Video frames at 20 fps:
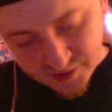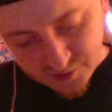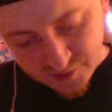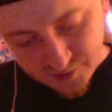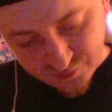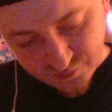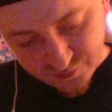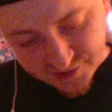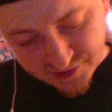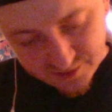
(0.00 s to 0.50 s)

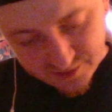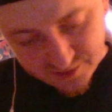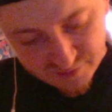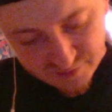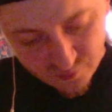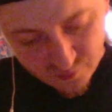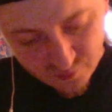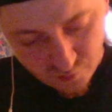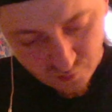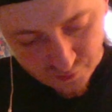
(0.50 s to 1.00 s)
was a bit
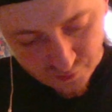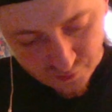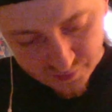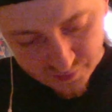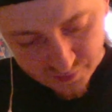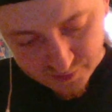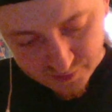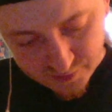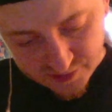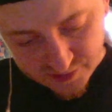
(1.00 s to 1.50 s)
worn
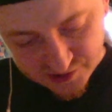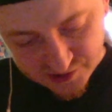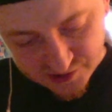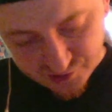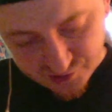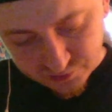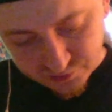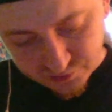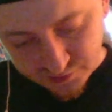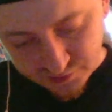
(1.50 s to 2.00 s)
and too
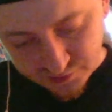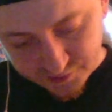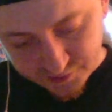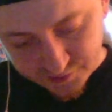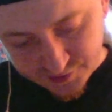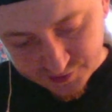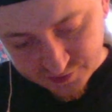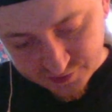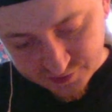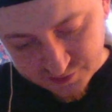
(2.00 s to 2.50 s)
large,
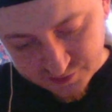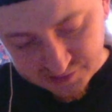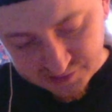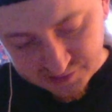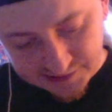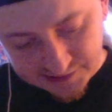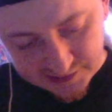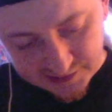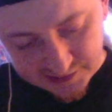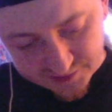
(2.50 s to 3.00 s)

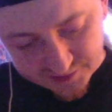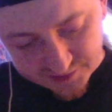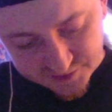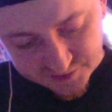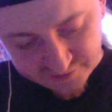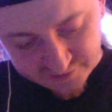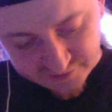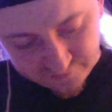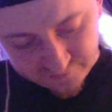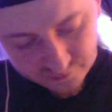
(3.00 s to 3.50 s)
needing
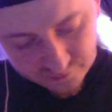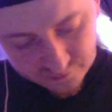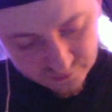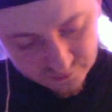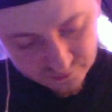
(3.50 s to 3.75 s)
several